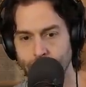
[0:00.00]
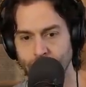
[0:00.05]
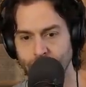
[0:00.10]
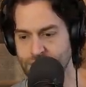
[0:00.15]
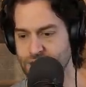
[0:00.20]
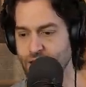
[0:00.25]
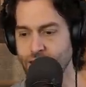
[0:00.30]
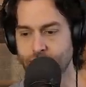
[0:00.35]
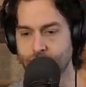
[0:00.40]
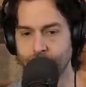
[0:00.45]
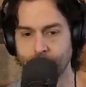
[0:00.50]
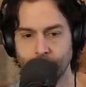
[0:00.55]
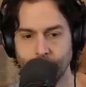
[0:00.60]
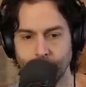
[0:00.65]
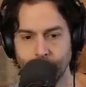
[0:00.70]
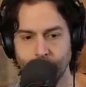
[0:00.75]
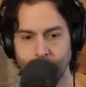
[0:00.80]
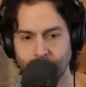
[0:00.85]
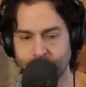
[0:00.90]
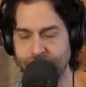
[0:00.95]
it's like,
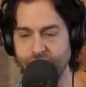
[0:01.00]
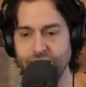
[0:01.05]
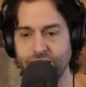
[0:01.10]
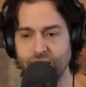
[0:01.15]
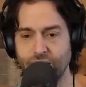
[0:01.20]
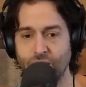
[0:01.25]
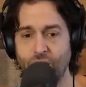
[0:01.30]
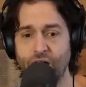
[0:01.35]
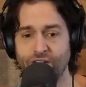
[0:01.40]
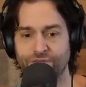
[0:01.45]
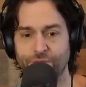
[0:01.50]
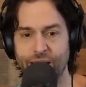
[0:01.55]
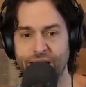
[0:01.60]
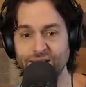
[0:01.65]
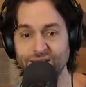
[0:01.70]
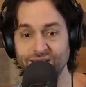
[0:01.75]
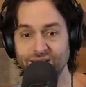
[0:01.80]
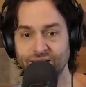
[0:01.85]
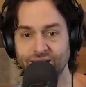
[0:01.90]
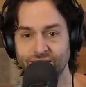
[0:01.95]
I can't get it off,
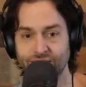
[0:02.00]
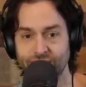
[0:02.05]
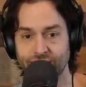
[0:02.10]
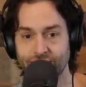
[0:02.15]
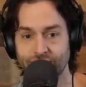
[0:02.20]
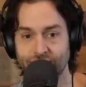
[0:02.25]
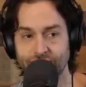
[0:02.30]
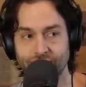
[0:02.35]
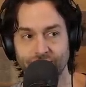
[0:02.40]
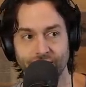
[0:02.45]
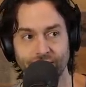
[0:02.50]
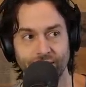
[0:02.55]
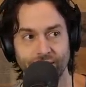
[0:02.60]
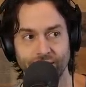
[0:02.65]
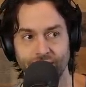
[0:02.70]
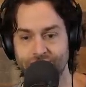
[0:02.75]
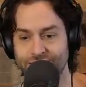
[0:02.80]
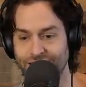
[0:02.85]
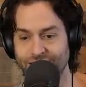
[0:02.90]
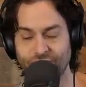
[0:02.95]
man.
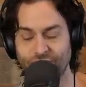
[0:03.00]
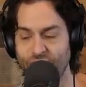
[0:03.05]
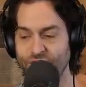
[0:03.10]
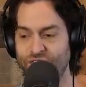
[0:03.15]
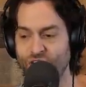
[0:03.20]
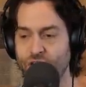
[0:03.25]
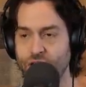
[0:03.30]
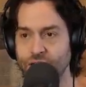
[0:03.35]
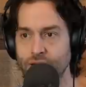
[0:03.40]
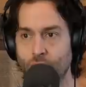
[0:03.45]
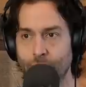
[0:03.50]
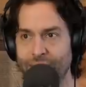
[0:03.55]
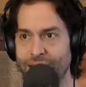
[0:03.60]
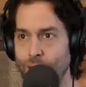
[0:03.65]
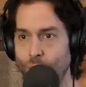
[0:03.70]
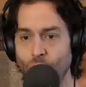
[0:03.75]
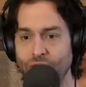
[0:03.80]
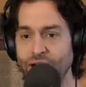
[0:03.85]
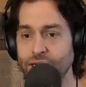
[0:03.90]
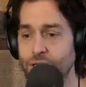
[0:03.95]
He's like, I fucking, no
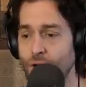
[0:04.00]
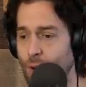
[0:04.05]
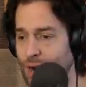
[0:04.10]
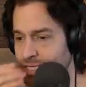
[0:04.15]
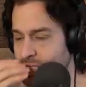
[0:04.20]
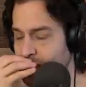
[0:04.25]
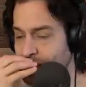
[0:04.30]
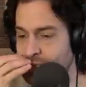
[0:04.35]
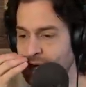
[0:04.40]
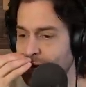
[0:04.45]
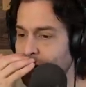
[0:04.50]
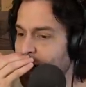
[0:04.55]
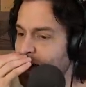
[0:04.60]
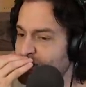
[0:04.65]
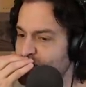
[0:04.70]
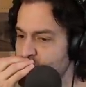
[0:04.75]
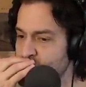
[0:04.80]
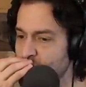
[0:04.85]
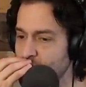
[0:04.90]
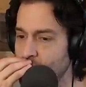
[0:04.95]
matter what I do, it's like I
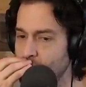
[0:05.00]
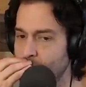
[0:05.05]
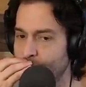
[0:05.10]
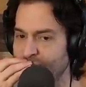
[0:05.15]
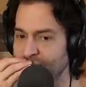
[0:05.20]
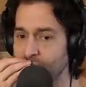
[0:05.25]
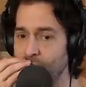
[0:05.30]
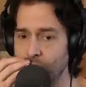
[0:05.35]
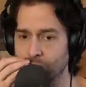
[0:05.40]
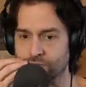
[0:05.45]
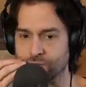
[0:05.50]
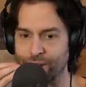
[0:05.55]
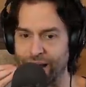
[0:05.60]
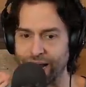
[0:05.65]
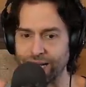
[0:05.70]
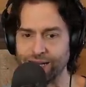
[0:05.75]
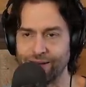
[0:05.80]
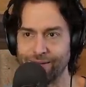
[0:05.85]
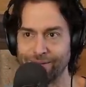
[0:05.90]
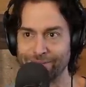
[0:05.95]
have shit under my nose,
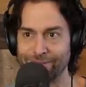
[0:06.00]
man.